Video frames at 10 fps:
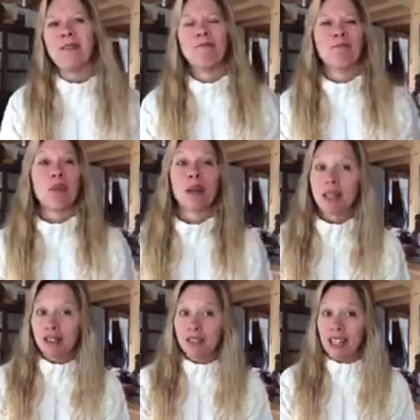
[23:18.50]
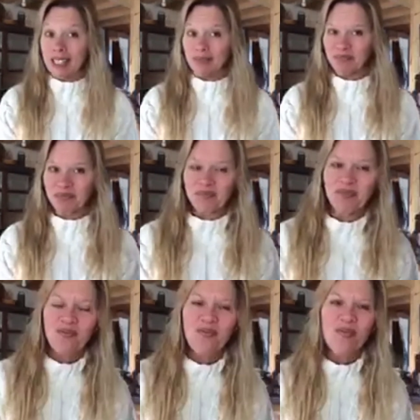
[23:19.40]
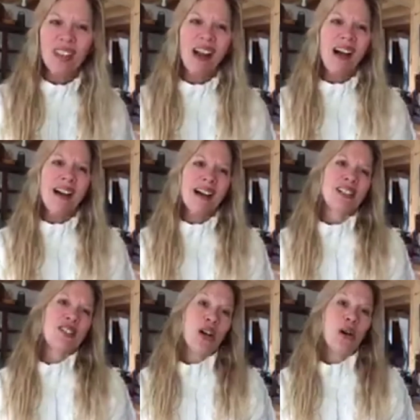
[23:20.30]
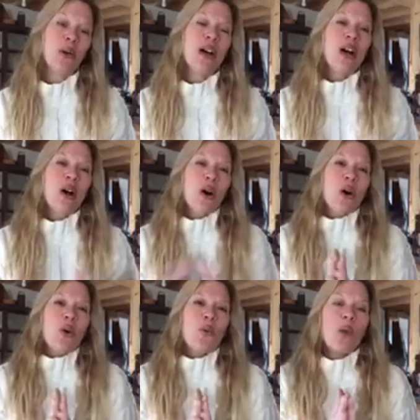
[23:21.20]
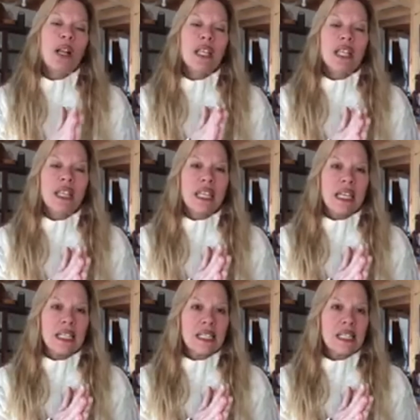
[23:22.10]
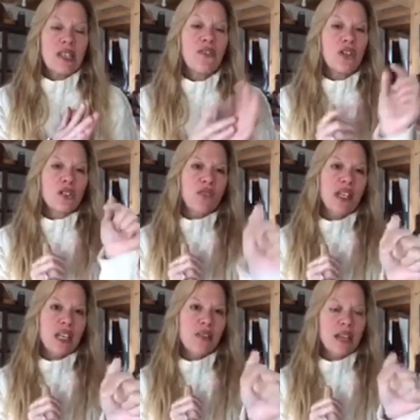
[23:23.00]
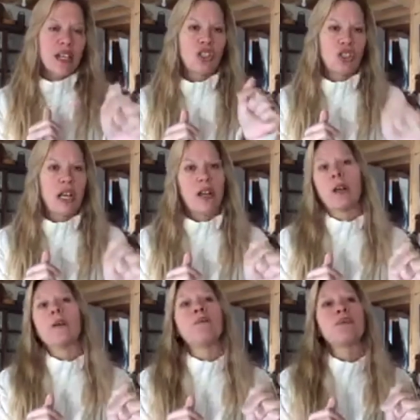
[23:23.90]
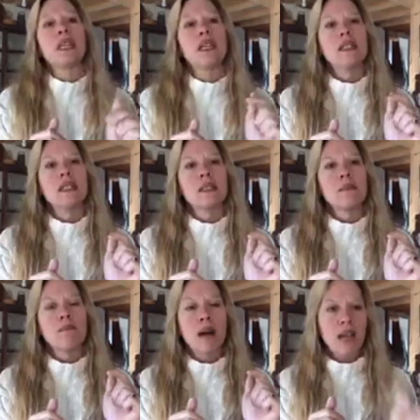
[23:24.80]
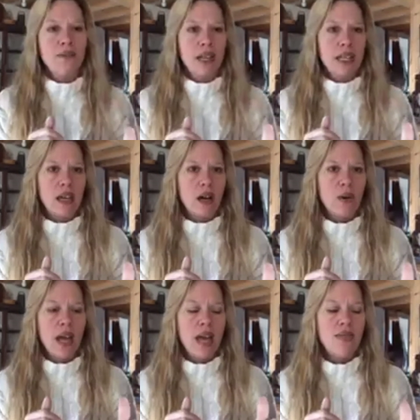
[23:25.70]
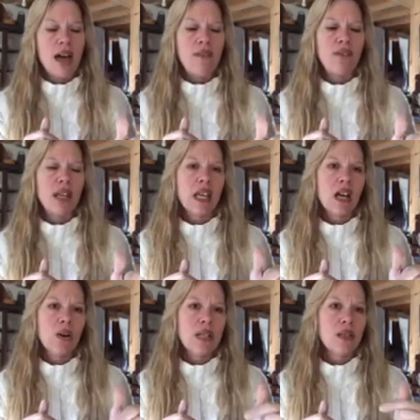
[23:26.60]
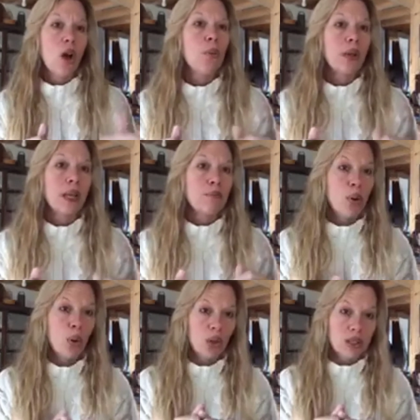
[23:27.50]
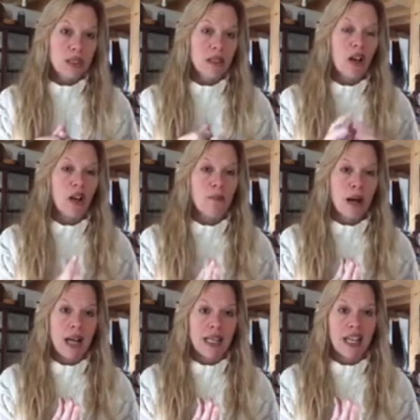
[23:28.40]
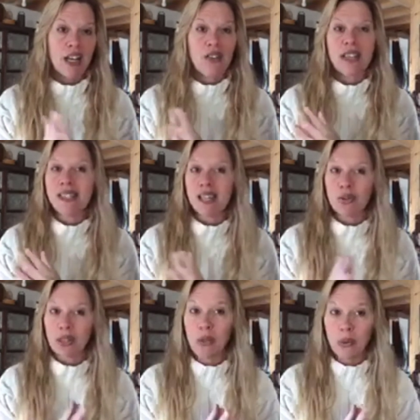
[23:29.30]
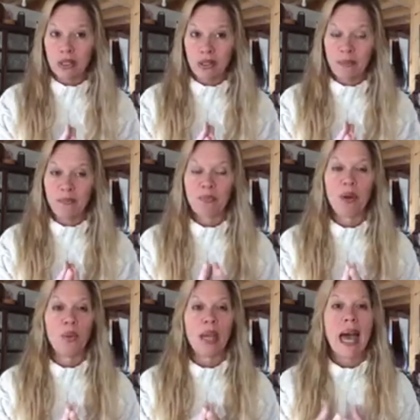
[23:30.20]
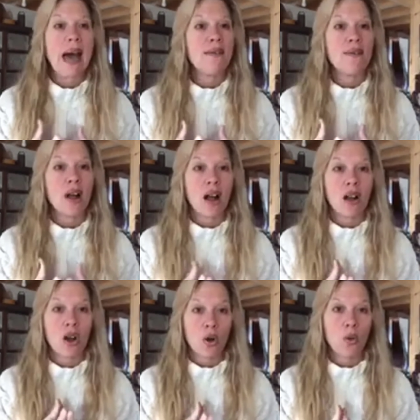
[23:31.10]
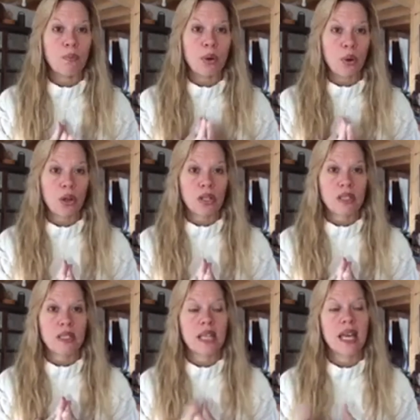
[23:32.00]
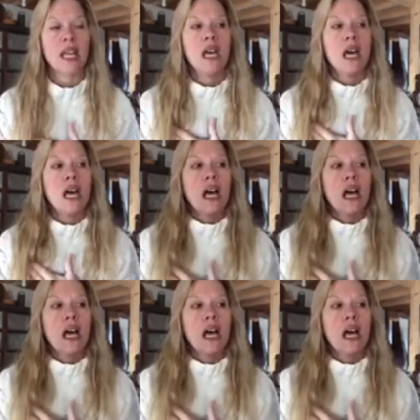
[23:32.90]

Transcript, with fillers: um, but I'm going to fight it. Uh, so one of the things, the first video that I share is my video, and that video is opening ports on our body. And I know that sounds really weird, but we have our own ports that